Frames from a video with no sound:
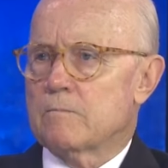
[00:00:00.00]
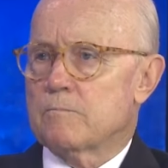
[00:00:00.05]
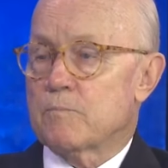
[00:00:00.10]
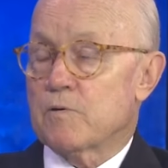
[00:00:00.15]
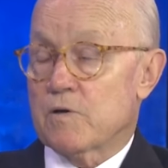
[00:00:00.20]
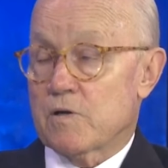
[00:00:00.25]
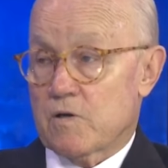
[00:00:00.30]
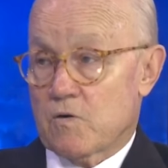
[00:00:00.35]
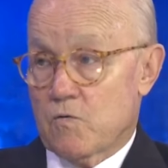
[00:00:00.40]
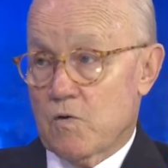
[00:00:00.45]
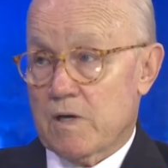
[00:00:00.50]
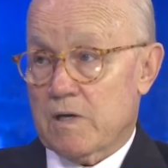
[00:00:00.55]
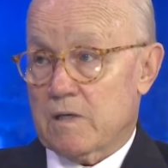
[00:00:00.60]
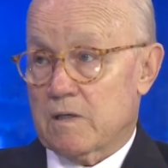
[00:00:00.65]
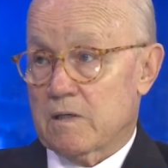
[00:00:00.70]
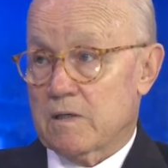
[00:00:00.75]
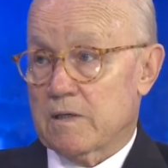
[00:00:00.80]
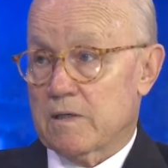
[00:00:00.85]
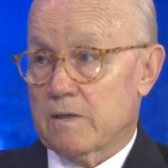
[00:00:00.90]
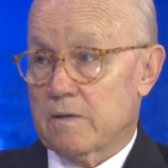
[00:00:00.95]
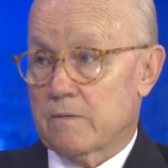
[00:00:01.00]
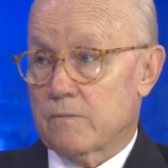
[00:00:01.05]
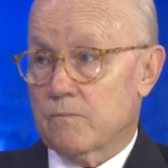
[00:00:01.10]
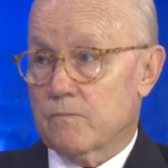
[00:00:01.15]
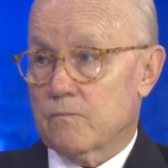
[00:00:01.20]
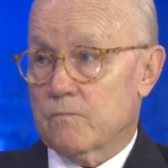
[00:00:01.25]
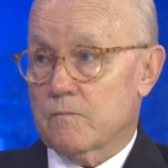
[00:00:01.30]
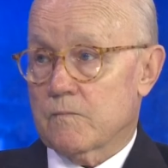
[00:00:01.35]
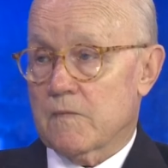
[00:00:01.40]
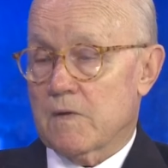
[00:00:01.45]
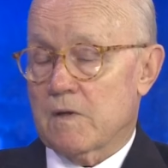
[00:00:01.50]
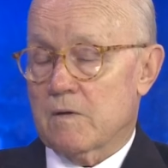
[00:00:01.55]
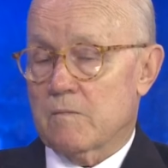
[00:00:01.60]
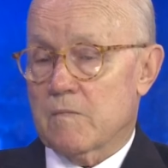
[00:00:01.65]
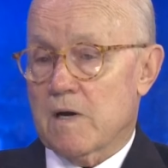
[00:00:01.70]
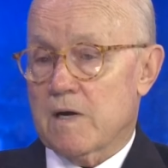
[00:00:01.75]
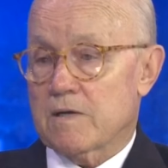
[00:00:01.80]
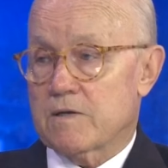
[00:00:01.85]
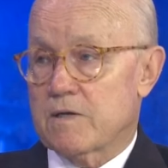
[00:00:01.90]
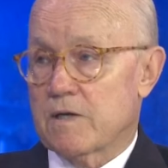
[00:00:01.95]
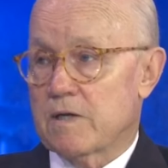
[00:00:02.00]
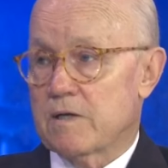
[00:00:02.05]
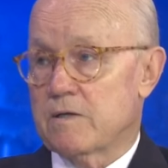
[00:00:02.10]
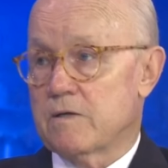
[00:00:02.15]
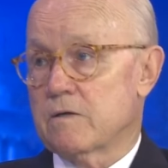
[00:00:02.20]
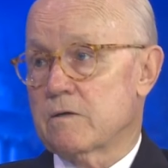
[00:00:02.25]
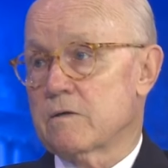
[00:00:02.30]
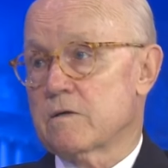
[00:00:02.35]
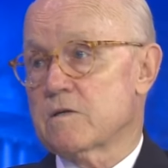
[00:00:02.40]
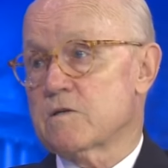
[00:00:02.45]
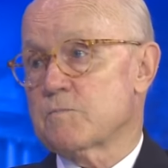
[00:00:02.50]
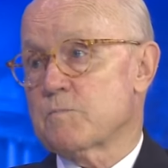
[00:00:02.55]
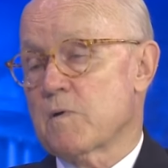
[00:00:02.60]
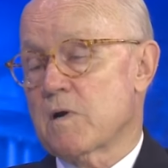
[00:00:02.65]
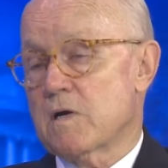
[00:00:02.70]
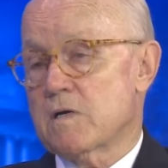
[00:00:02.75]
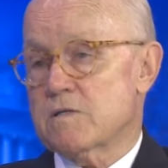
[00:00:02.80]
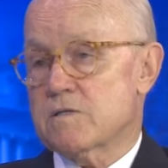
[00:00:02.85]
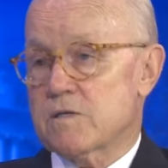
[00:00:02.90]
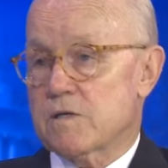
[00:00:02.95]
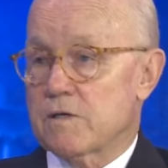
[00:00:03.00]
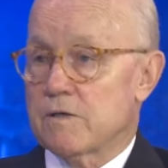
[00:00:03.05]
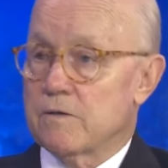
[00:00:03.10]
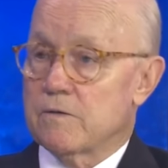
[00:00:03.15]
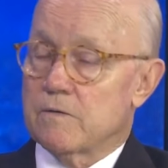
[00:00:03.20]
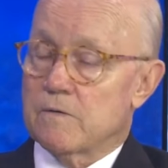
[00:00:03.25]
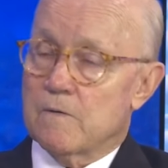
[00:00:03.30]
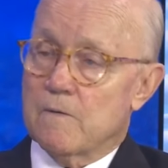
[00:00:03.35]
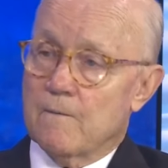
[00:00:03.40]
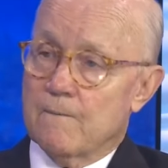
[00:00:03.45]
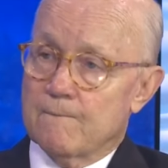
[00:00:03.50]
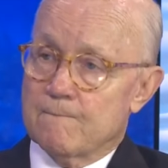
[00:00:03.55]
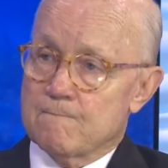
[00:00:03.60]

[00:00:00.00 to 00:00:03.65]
pretty quickly, in my tenure as prosecutor.